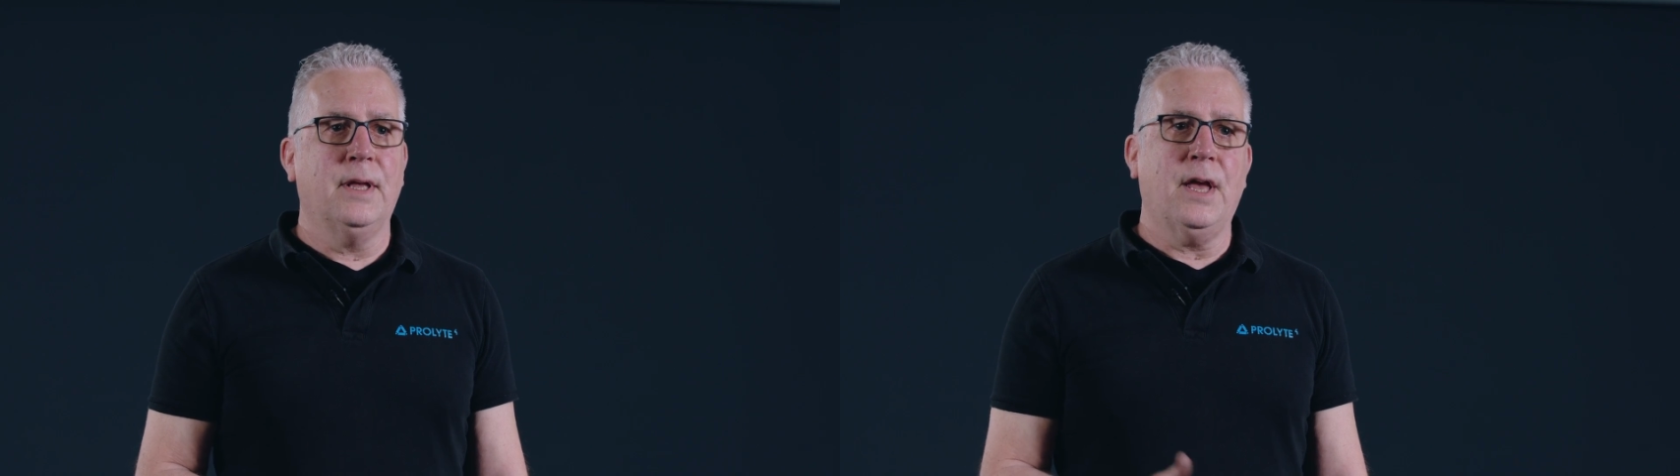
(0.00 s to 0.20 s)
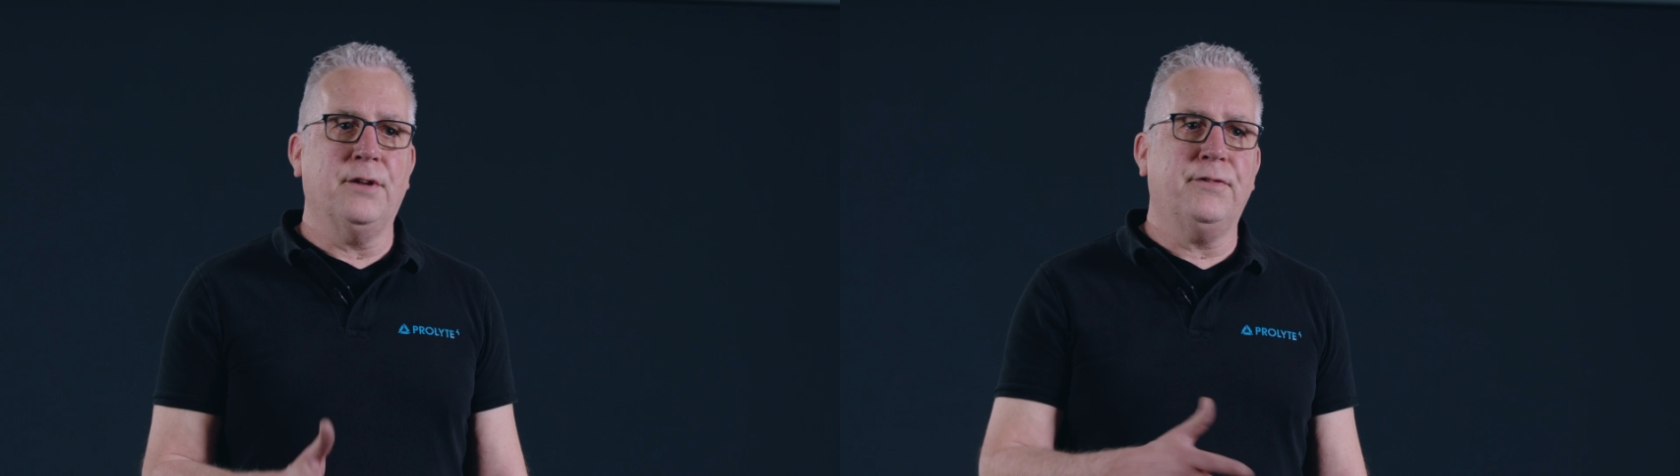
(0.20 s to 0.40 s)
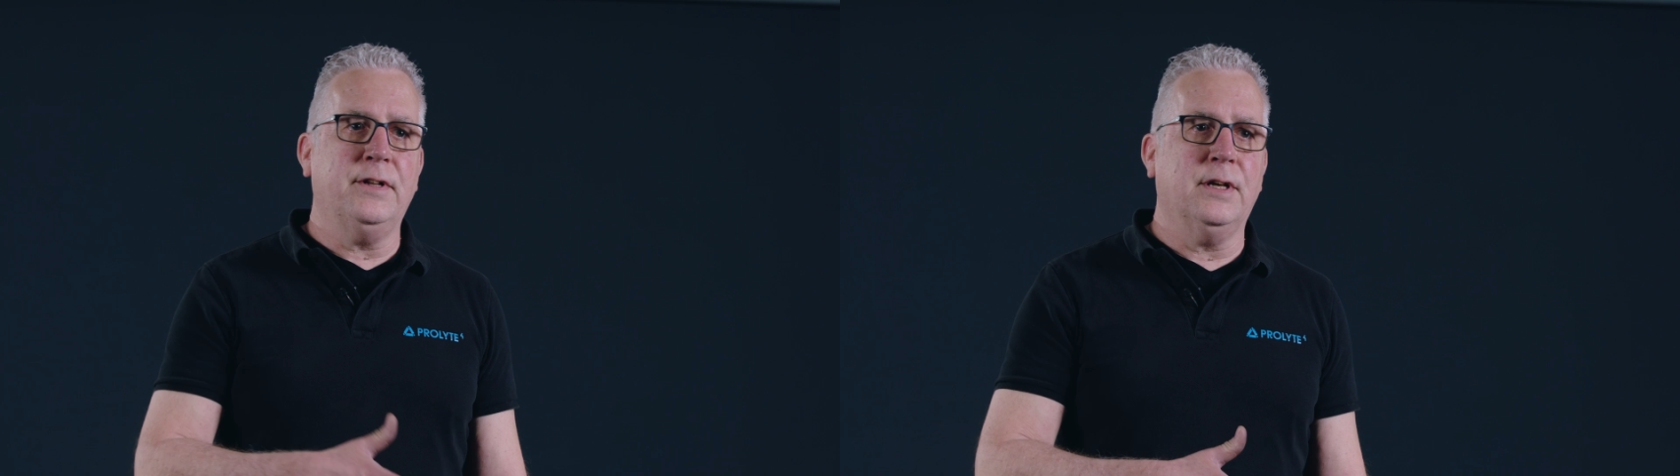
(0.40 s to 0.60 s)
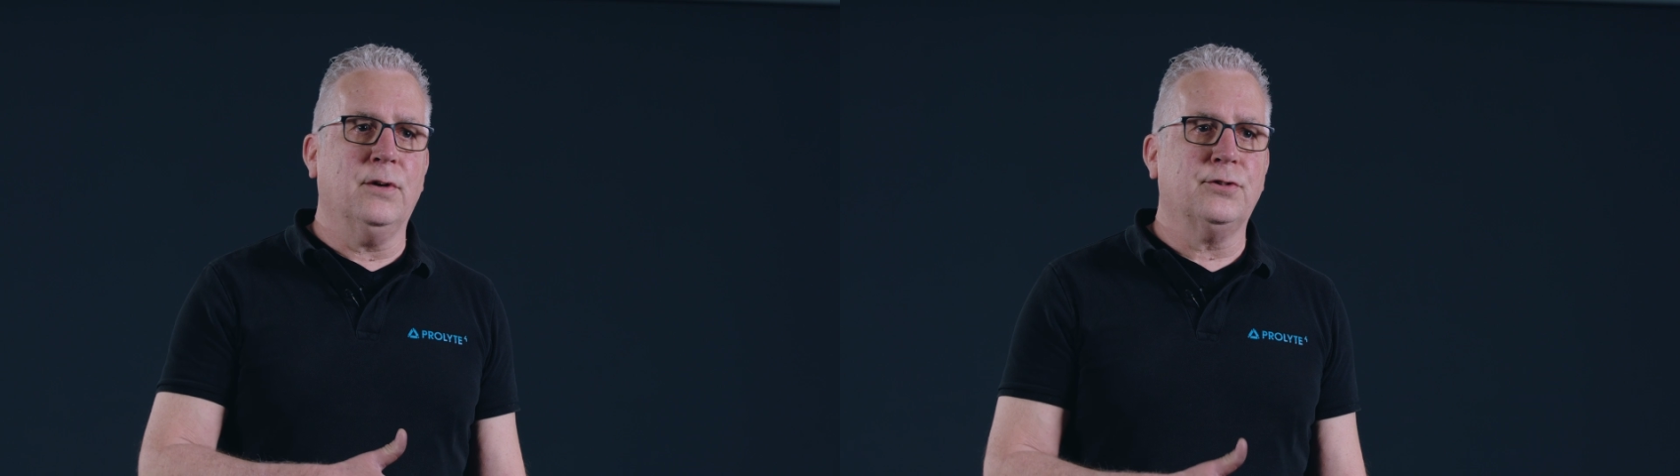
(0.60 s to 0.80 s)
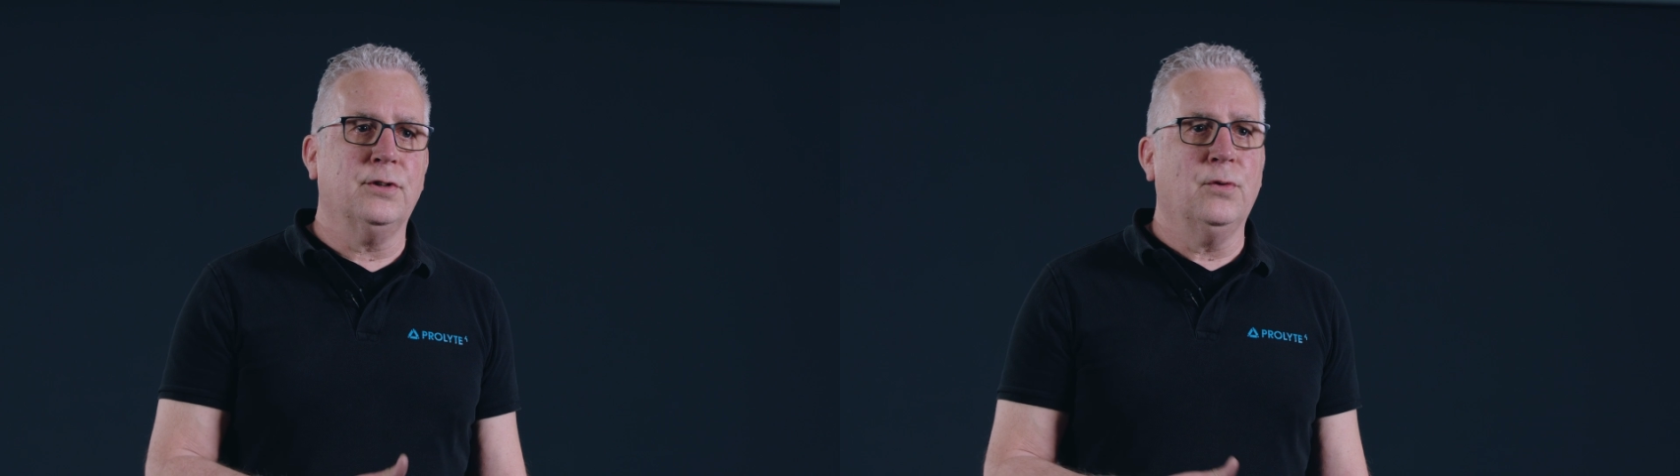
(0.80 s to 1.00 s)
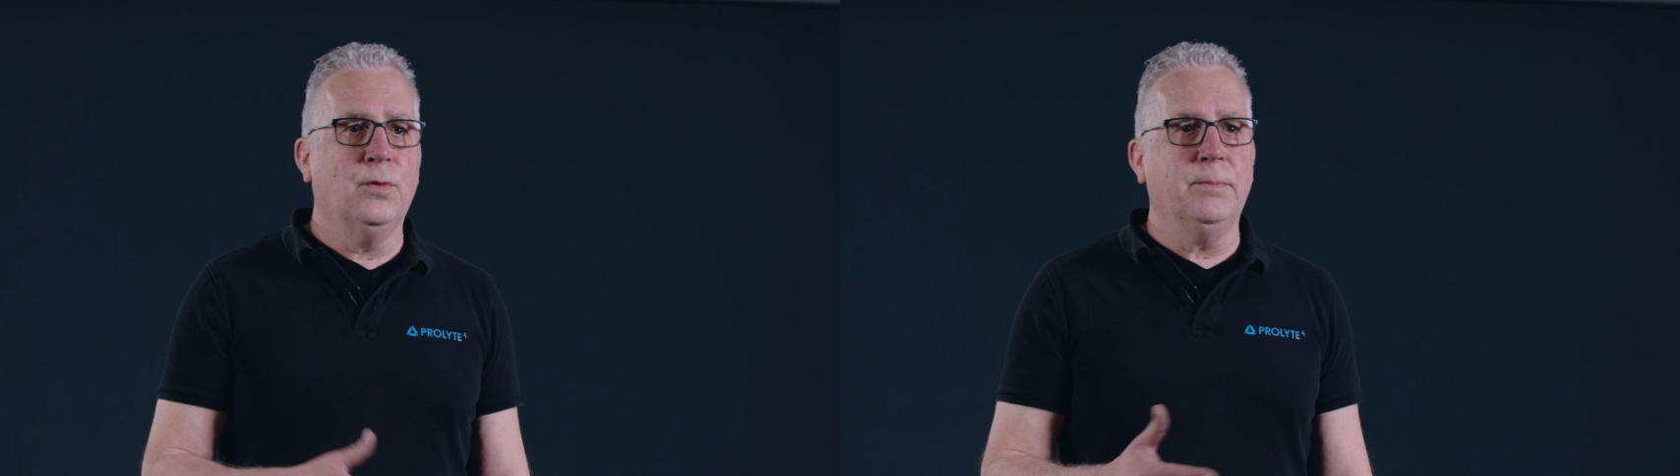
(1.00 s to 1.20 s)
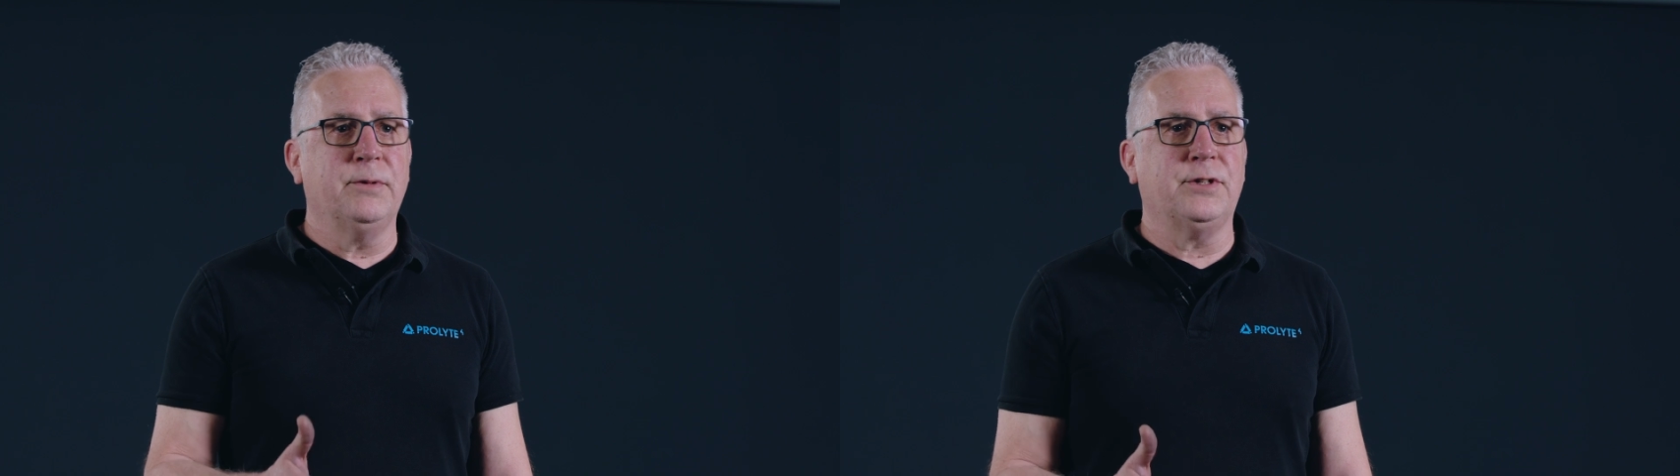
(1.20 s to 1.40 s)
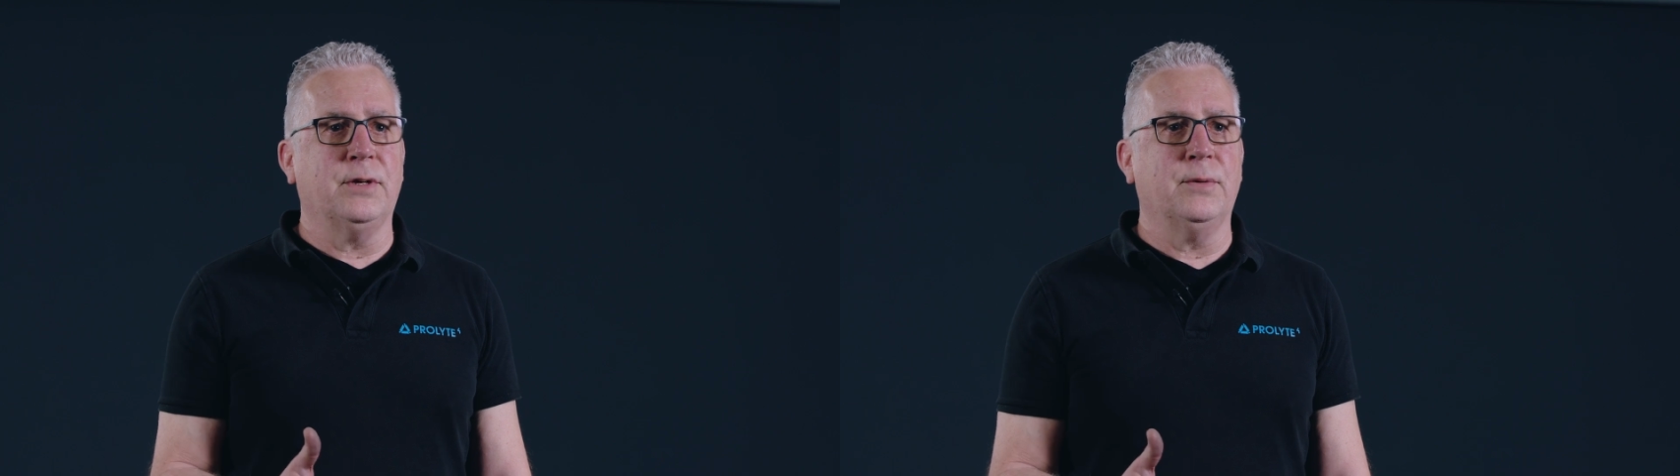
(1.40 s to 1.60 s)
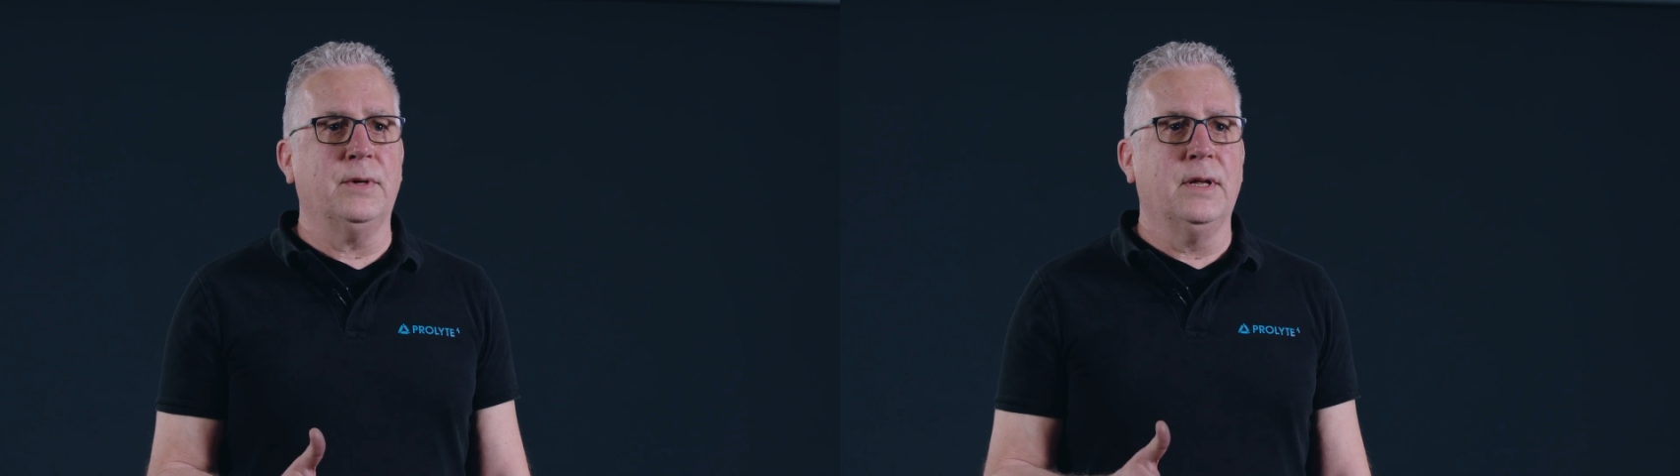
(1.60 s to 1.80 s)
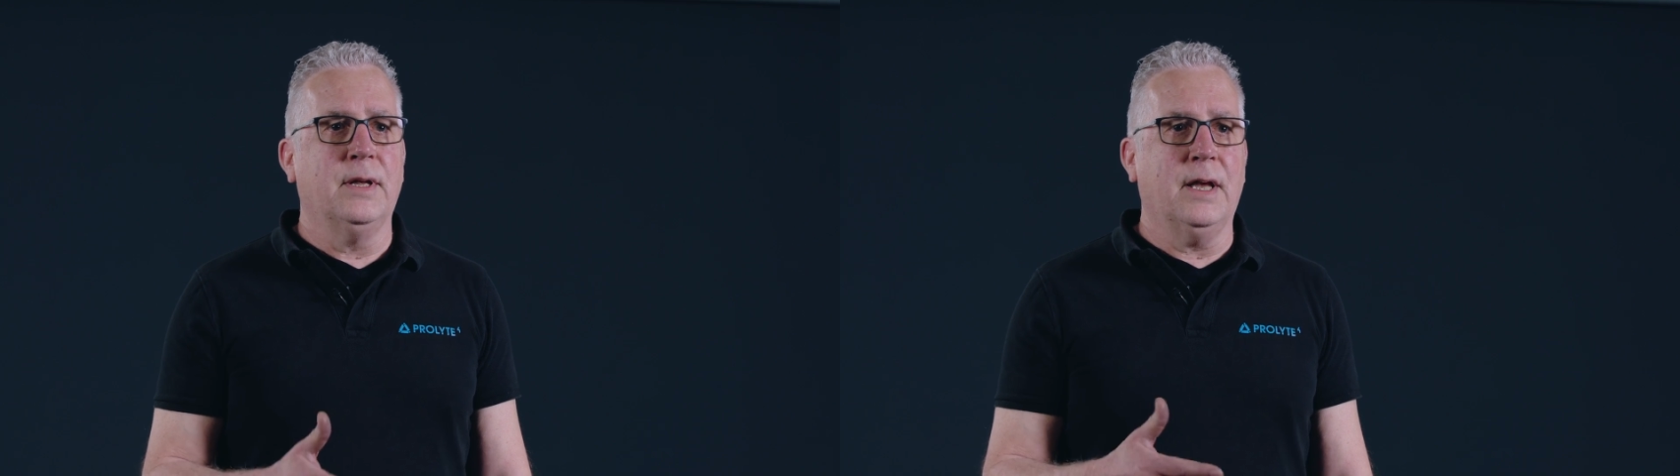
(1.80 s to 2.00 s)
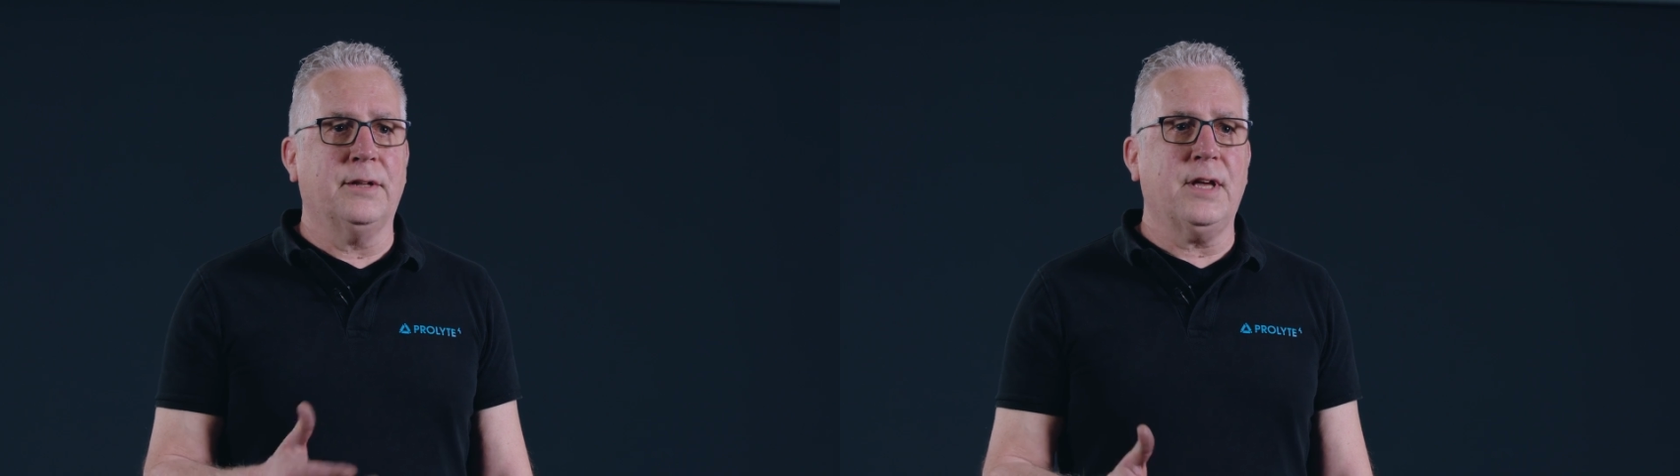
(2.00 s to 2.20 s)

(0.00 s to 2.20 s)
and the videos will be shown at